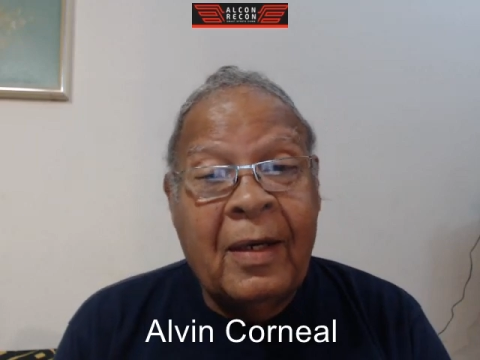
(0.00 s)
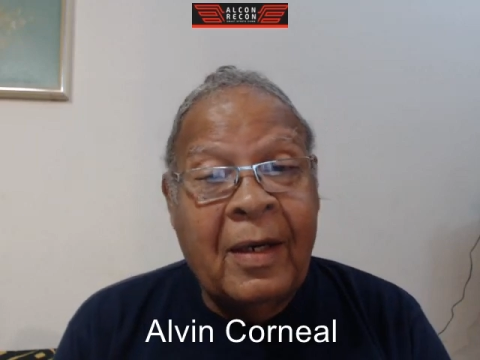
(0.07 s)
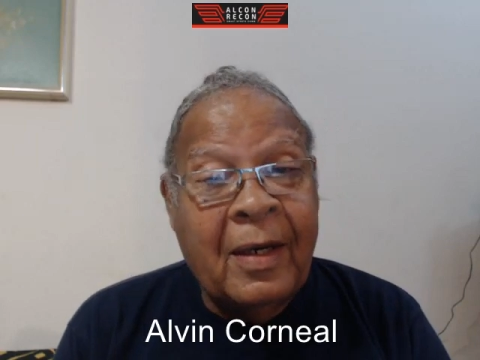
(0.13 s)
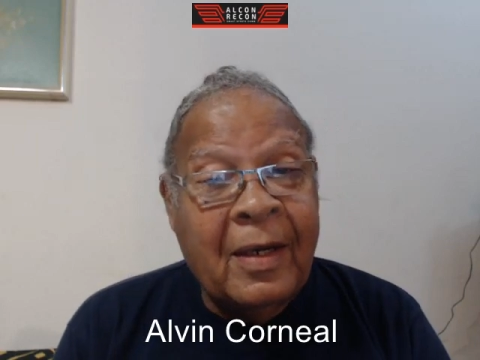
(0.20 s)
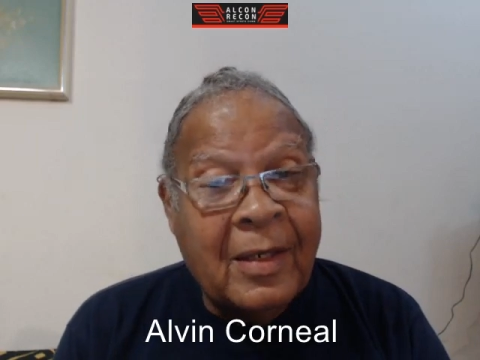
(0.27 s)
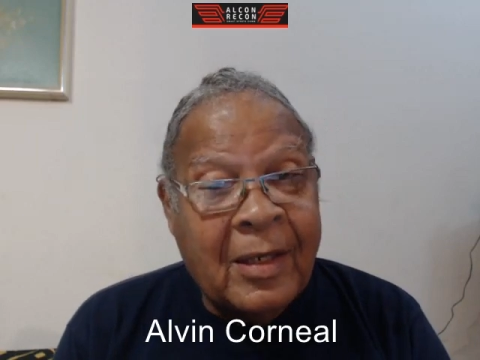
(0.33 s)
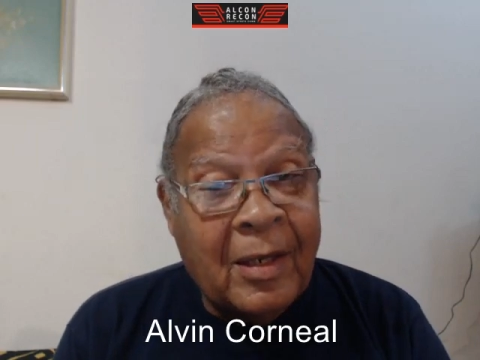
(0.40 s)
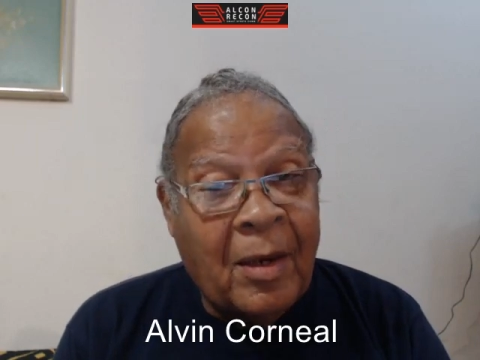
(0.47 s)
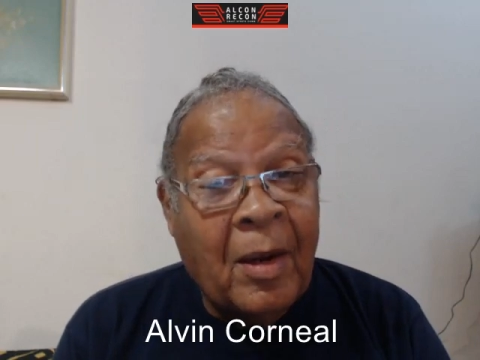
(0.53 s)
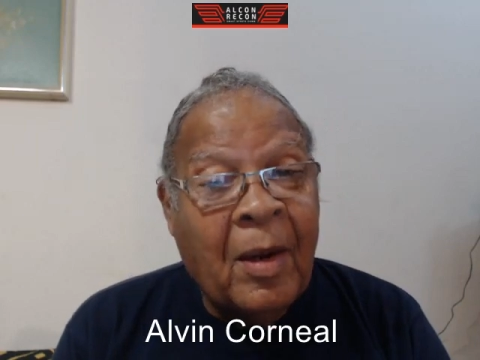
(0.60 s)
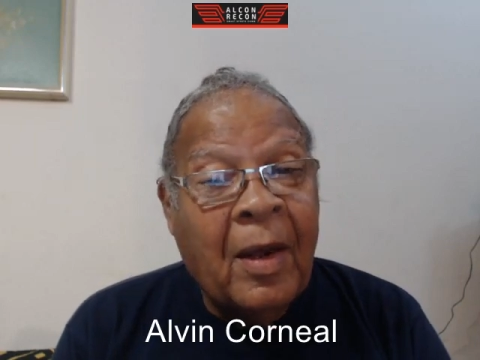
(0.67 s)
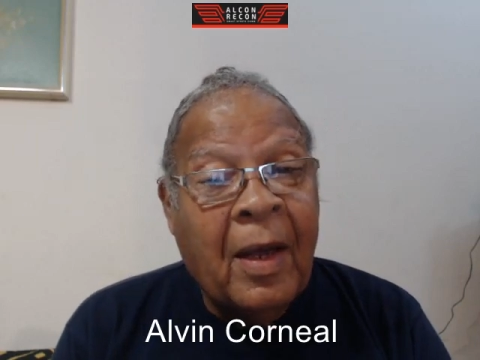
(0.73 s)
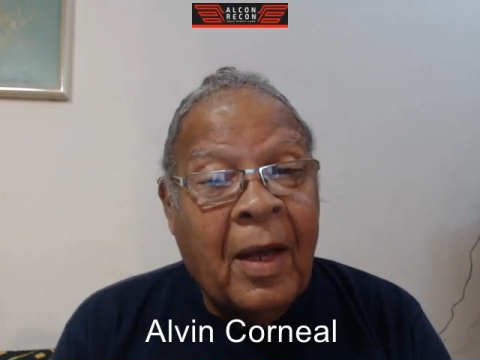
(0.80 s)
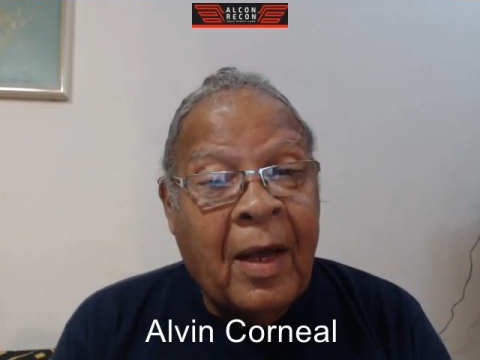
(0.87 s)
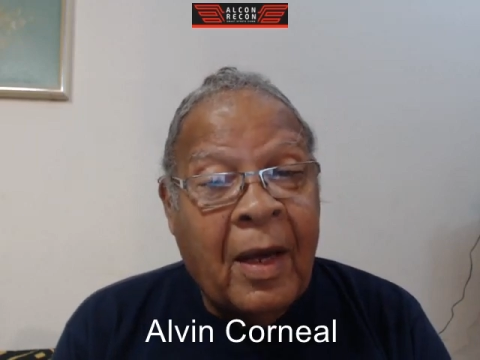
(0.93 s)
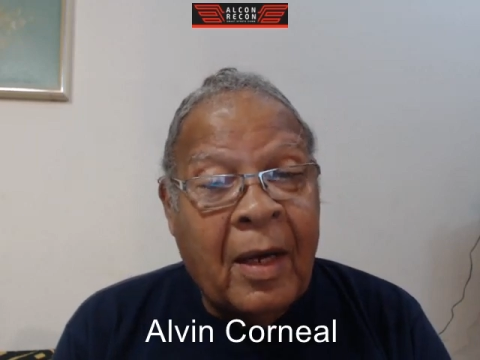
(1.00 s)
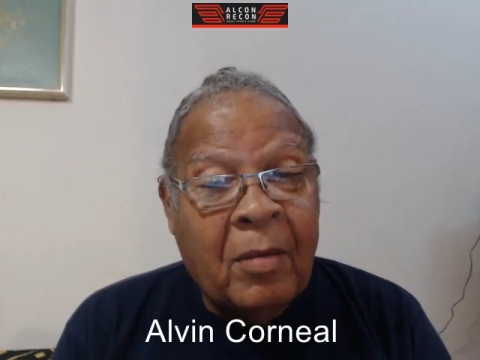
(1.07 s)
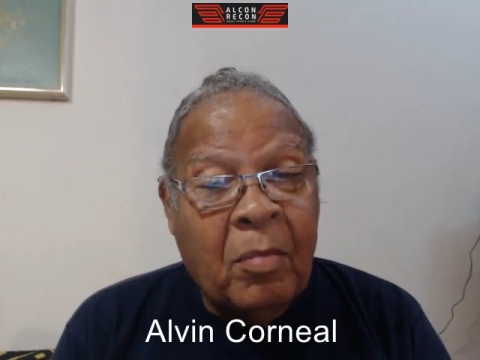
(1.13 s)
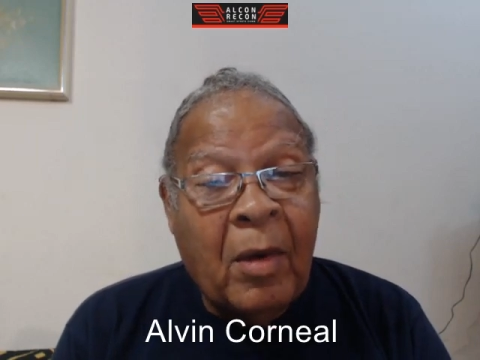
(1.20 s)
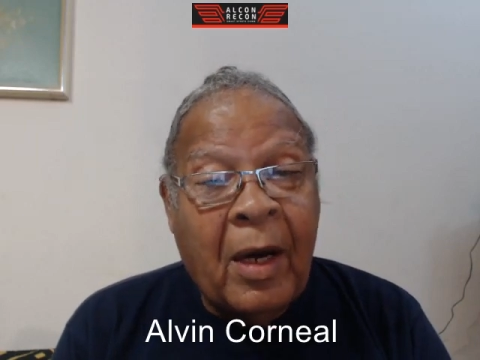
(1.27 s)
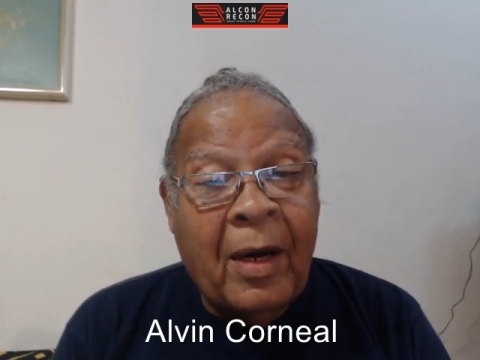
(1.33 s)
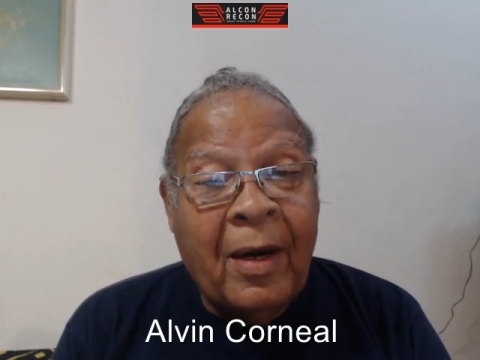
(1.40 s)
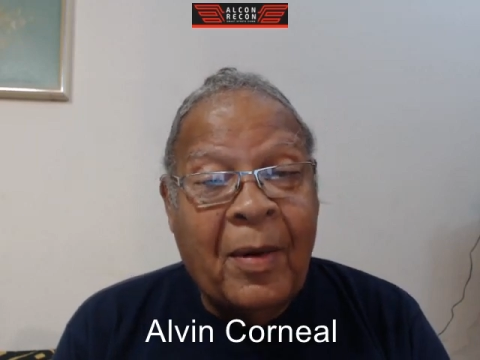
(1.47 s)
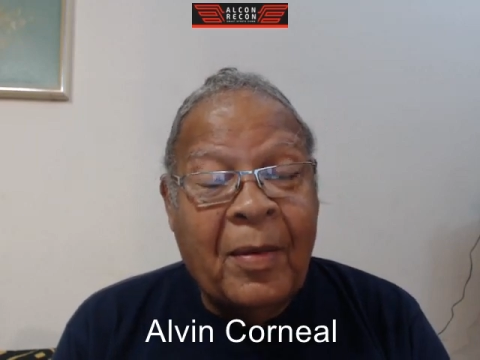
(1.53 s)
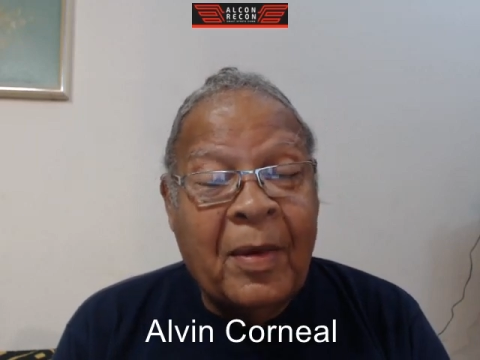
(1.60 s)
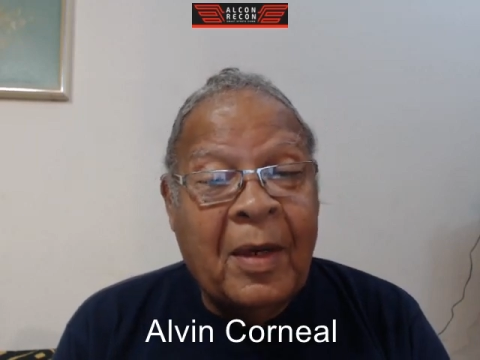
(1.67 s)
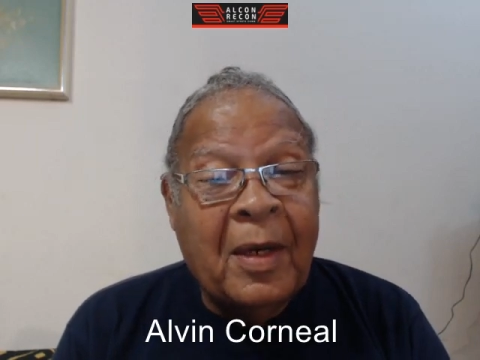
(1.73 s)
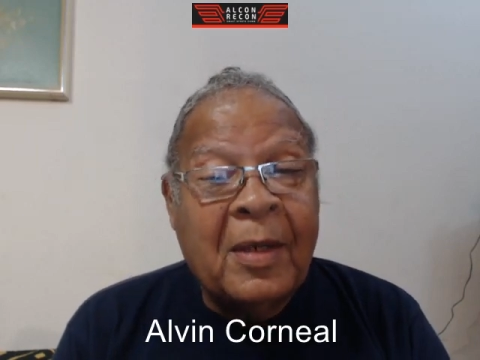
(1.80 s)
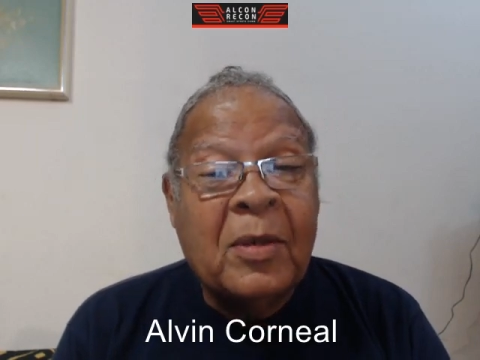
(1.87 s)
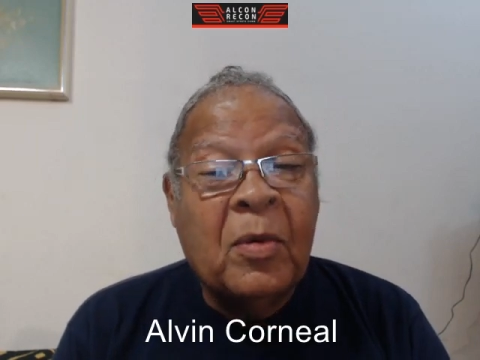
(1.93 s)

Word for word: and there's Hetmai out there.